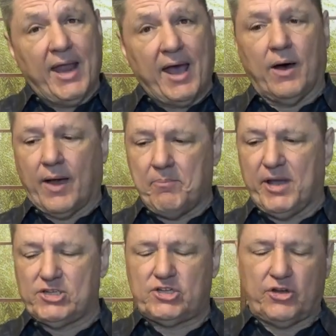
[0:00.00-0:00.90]
Now, I
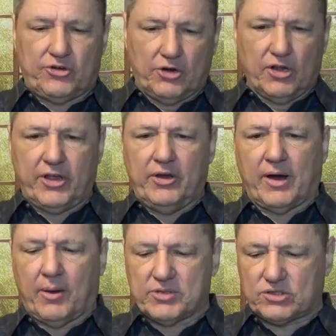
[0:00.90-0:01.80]
mentioned
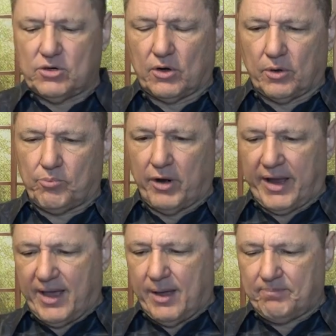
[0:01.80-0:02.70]
earlier I was going to
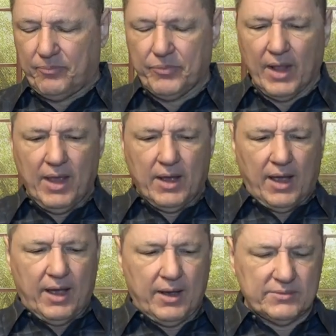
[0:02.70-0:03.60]
bring up
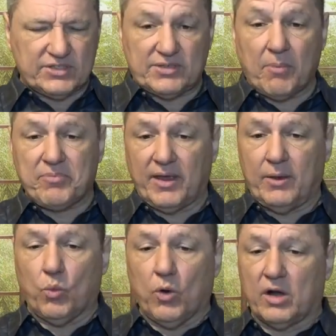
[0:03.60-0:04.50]
uh,
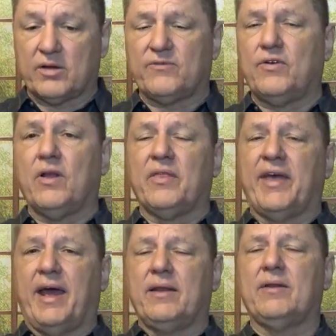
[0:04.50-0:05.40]
something wonderful
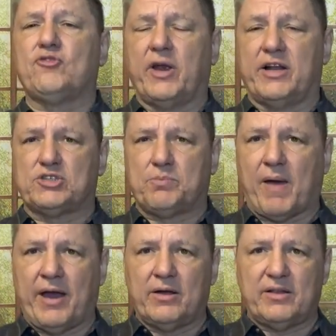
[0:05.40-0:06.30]
that
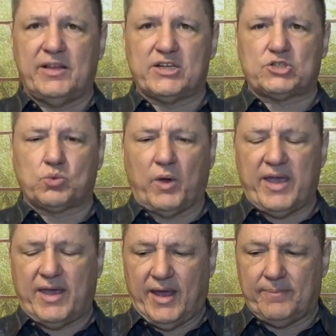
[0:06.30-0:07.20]
transpired this
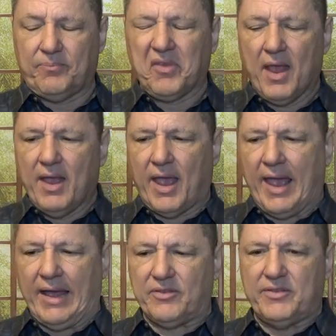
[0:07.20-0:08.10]
weekend
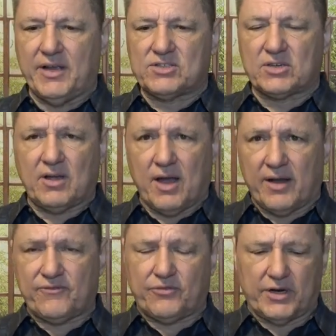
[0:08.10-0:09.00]
at this
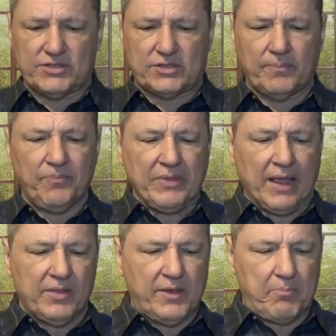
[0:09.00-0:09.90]
conference.
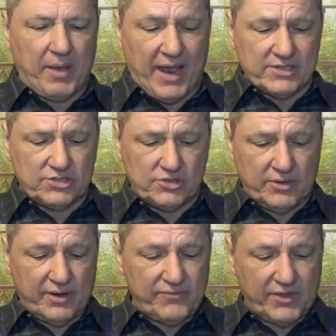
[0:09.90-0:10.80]
The
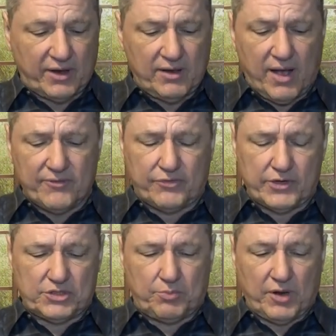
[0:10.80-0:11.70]
pastor of the
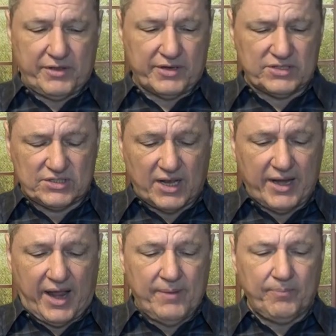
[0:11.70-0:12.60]
conference, Brother
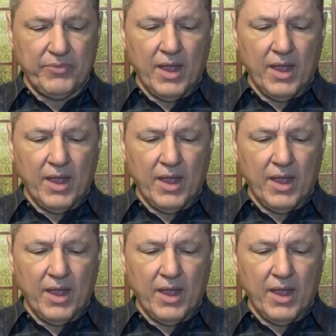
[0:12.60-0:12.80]
Sonny,